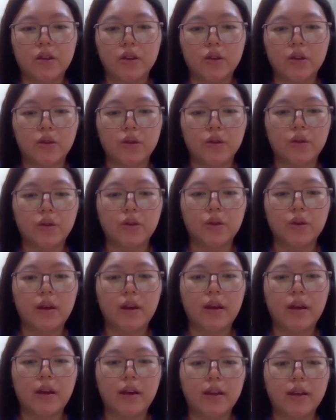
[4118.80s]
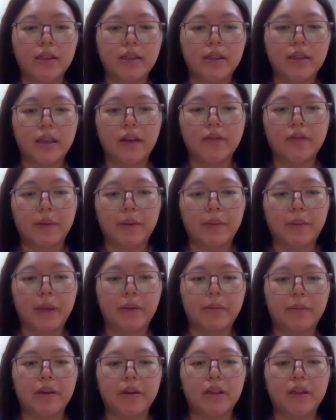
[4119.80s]
to serve the
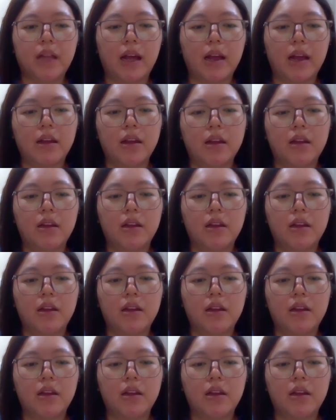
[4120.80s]
people. Lah.